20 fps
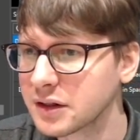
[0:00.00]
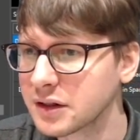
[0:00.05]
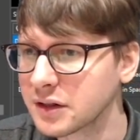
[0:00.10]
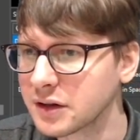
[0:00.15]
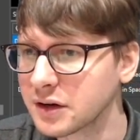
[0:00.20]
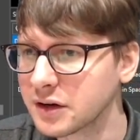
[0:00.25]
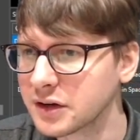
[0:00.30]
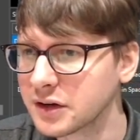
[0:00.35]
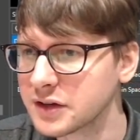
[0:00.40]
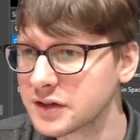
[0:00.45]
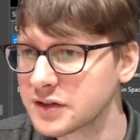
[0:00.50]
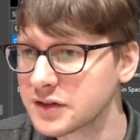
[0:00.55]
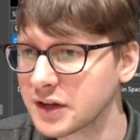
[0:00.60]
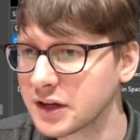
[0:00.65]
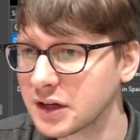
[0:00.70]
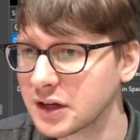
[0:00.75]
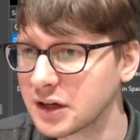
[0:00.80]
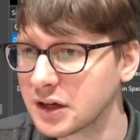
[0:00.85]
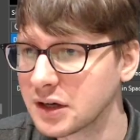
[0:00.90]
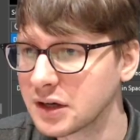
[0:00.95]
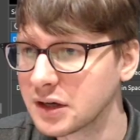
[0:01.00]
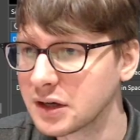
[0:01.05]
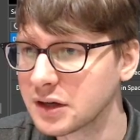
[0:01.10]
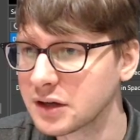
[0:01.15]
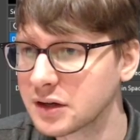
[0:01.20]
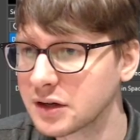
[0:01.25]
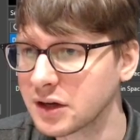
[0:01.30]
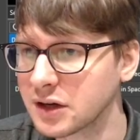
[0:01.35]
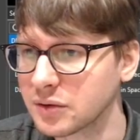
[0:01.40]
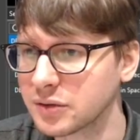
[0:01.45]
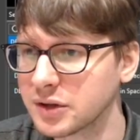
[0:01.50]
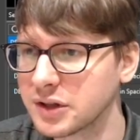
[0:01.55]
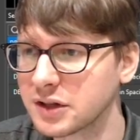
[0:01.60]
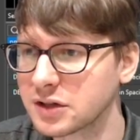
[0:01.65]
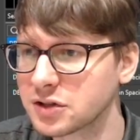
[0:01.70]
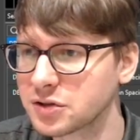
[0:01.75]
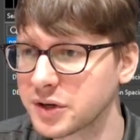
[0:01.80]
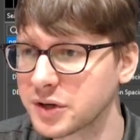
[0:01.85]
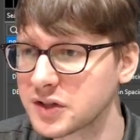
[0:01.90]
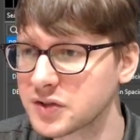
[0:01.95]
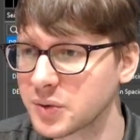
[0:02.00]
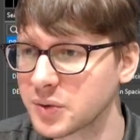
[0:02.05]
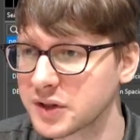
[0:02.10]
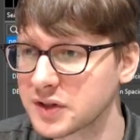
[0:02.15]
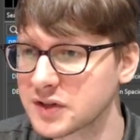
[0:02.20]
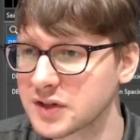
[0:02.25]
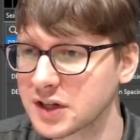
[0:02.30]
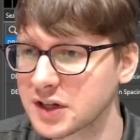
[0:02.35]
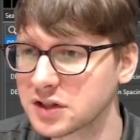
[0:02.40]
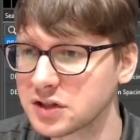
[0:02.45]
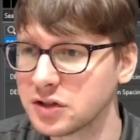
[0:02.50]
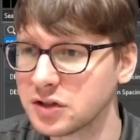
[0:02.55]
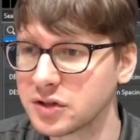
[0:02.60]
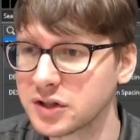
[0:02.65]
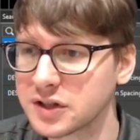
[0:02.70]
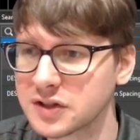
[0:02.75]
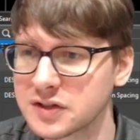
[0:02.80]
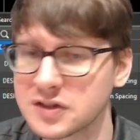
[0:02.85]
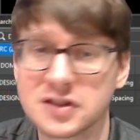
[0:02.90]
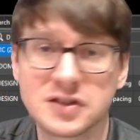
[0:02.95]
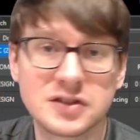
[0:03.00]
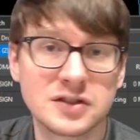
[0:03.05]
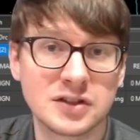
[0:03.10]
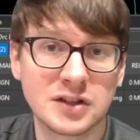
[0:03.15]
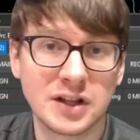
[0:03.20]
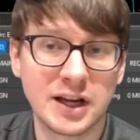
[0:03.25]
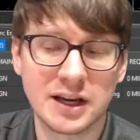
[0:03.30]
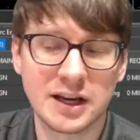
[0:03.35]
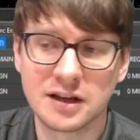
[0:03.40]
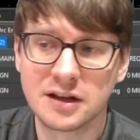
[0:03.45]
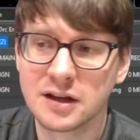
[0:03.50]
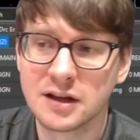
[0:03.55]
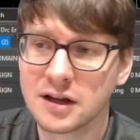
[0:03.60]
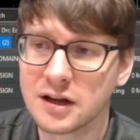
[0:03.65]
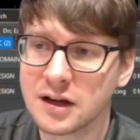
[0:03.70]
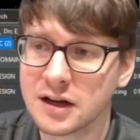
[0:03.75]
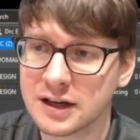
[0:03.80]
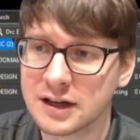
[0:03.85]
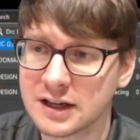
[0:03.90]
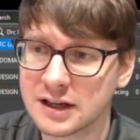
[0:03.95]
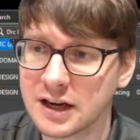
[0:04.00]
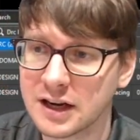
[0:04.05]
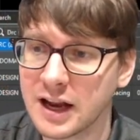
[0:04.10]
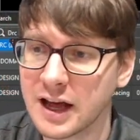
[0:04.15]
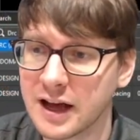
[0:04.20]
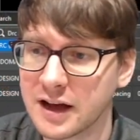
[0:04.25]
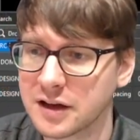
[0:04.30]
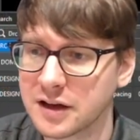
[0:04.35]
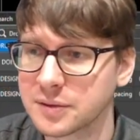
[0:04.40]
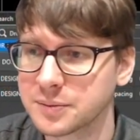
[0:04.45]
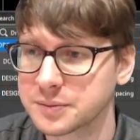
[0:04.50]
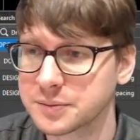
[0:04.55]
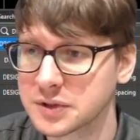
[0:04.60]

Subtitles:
There is in the trace width section, you can just select a neck.